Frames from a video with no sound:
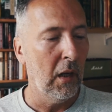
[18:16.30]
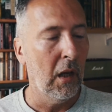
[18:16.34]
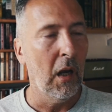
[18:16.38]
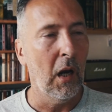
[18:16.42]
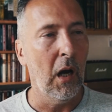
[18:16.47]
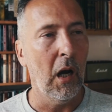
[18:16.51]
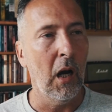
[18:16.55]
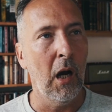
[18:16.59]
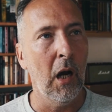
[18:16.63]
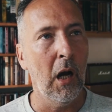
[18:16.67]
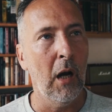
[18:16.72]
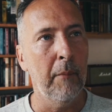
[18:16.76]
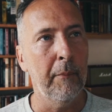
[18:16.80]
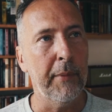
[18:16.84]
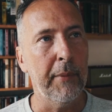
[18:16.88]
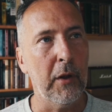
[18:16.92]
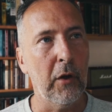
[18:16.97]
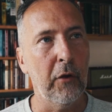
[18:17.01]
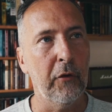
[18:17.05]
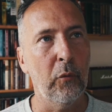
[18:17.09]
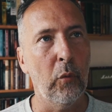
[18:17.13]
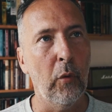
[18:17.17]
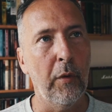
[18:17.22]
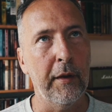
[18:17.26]
um,
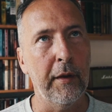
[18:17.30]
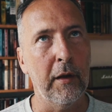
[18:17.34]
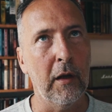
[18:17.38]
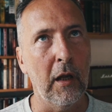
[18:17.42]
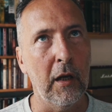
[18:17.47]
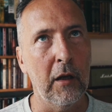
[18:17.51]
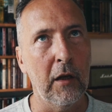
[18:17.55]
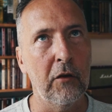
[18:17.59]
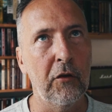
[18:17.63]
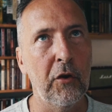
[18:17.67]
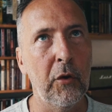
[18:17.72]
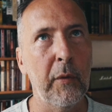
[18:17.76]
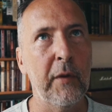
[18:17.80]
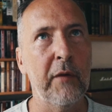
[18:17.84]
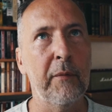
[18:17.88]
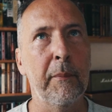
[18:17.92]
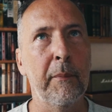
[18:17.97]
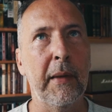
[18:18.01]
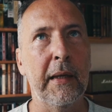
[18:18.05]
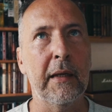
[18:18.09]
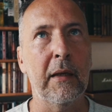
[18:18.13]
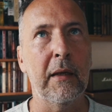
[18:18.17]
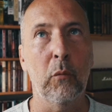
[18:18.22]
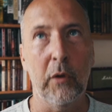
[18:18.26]
because what they're going to do is
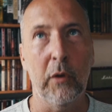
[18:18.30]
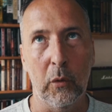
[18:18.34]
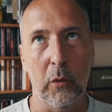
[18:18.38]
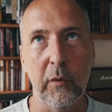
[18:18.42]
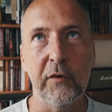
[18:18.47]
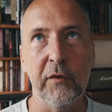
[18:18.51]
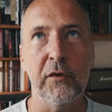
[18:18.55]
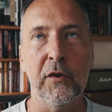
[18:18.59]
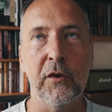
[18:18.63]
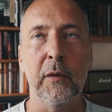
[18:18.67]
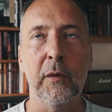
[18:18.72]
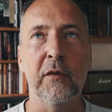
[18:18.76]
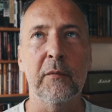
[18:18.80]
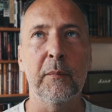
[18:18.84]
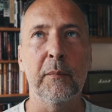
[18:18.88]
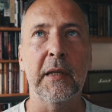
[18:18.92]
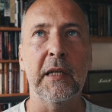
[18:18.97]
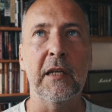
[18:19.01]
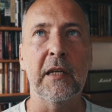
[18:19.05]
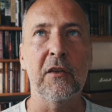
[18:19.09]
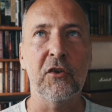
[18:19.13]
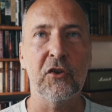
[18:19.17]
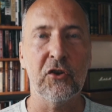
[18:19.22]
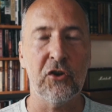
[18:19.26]
make it what they always do is
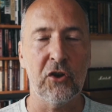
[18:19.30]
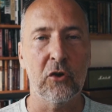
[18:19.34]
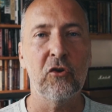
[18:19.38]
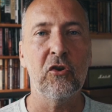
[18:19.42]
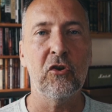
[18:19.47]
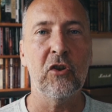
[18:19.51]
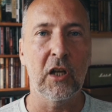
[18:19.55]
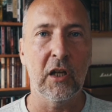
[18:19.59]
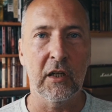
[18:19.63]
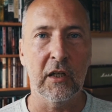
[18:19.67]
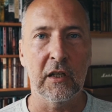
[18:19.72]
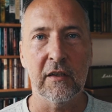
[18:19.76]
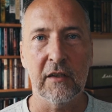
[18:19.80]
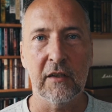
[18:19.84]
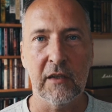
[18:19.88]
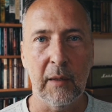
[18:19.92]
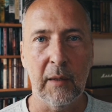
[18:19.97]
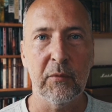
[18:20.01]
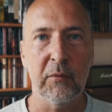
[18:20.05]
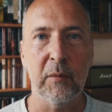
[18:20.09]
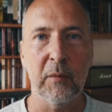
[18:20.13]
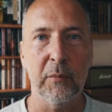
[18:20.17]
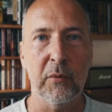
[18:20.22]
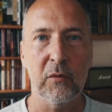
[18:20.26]
make it socially
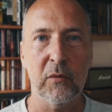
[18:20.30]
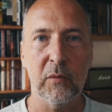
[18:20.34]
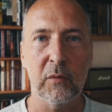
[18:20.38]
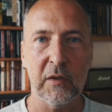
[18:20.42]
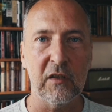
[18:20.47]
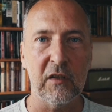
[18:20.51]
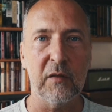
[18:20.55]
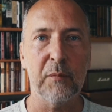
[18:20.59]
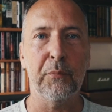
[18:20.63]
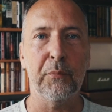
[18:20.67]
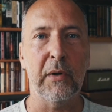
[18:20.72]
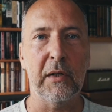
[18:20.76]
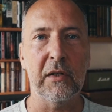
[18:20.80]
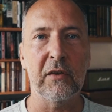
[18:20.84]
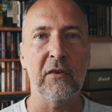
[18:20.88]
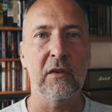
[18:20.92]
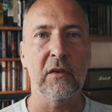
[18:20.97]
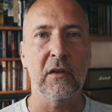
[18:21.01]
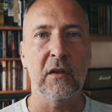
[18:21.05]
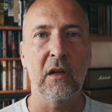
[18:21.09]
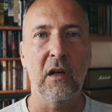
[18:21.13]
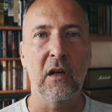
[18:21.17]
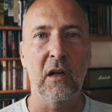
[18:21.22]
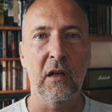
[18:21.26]
unacceptable to express
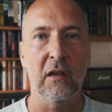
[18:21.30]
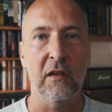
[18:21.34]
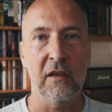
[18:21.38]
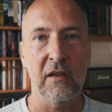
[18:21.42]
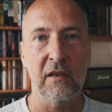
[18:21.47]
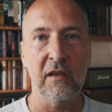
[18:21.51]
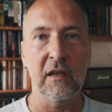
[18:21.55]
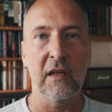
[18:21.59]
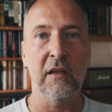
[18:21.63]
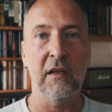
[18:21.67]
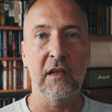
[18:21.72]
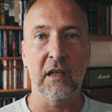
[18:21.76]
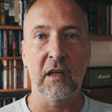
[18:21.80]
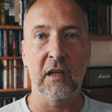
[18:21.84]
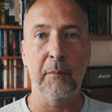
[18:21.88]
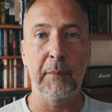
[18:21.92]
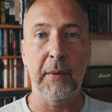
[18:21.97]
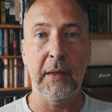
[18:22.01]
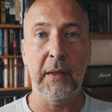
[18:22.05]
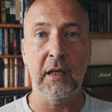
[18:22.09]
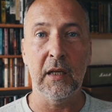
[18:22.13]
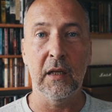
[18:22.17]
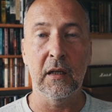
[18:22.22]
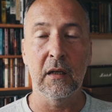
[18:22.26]
a dissenting
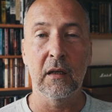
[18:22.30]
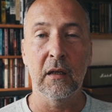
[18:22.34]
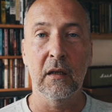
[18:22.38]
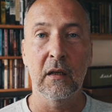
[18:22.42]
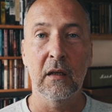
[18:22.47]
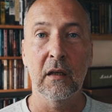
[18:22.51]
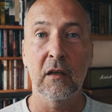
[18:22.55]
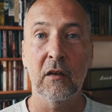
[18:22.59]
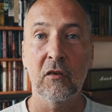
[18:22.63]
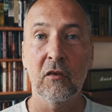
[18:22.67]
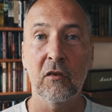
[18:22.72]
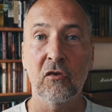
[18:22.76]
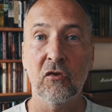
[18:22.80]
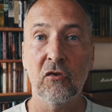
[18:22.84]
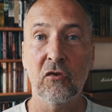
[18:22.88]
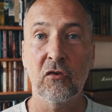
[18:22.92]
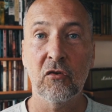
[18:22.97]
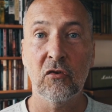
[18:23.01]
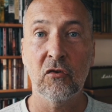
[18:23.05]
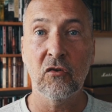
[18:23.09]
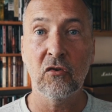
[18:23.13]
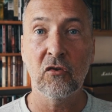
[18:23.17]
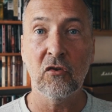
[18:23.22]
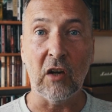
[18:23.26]
opinion,
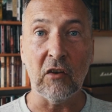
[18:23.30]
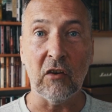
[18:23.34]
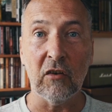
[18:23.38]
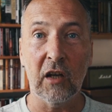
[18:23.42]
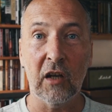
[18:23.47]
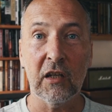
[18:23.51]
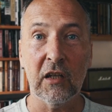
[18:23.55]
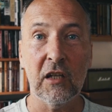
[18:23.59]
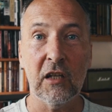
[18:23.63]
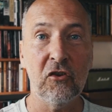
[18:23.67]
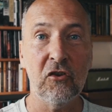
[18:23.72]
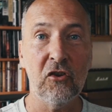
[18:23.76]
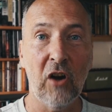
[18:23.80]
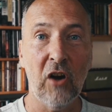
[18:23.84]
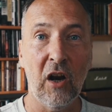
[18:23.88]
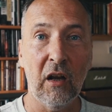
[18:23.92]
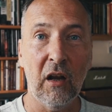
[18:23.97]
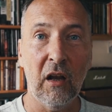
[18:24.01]
just like in China.